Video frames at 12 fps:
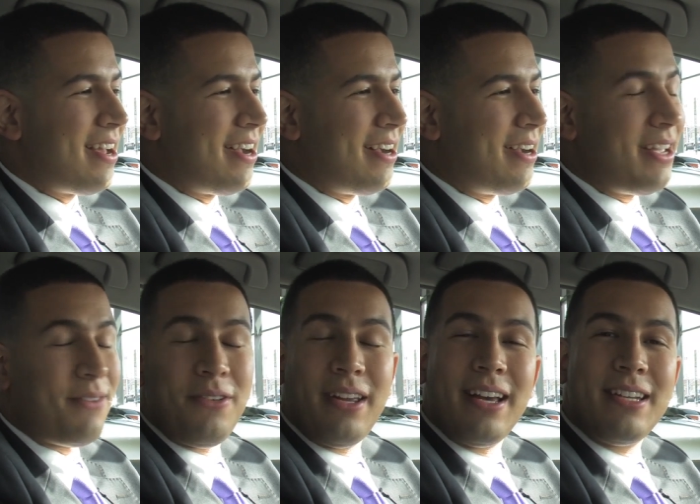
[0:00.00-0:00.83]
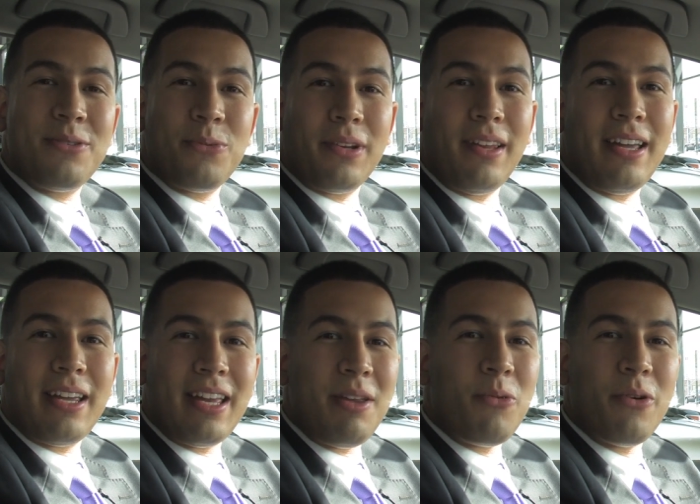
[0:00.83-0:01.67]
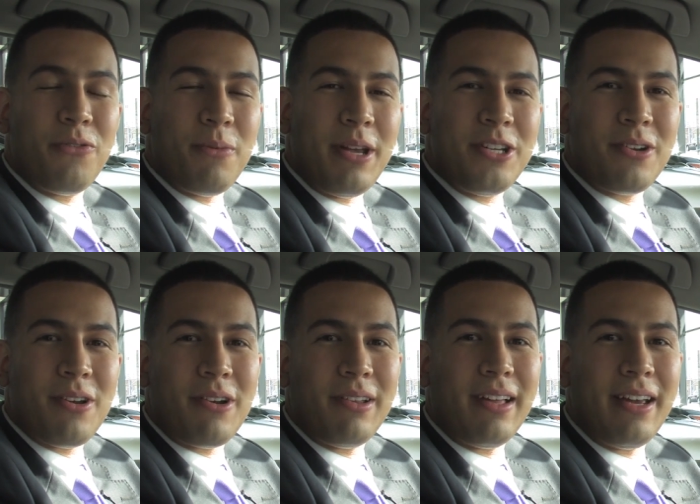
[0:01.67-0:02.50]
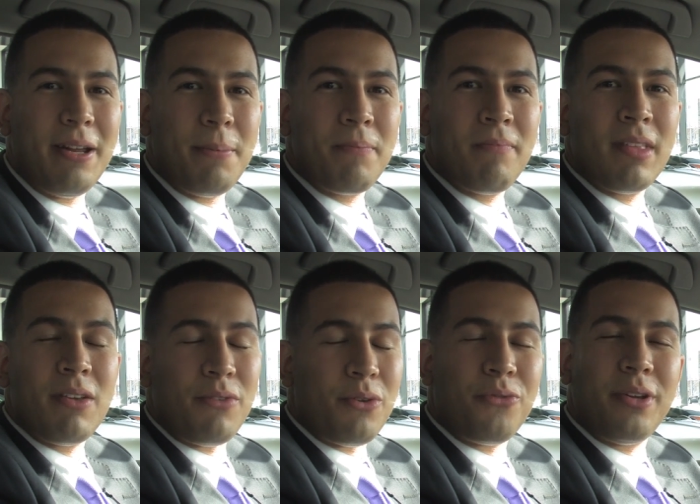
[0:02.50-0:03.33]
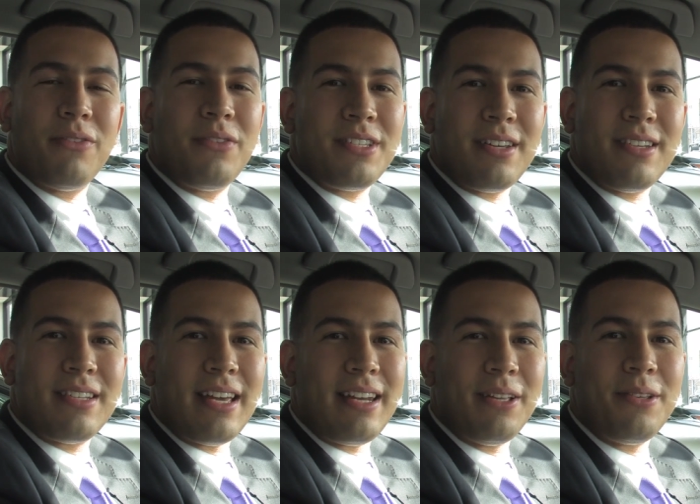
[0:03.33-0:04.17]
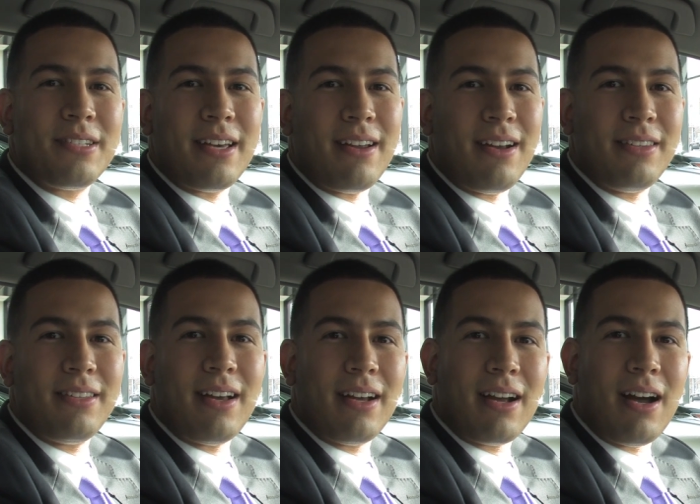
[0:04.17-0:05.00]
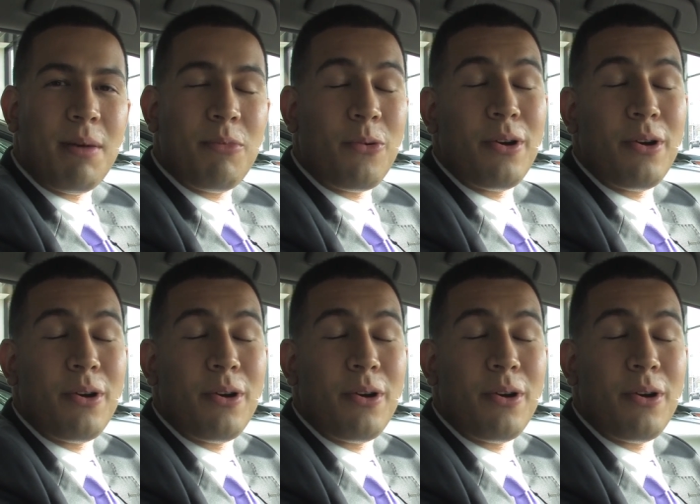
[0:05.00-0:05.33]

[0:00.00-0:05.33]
If you guys would like any more information on our lineup, feel free to visit us at hillsidehonda.com.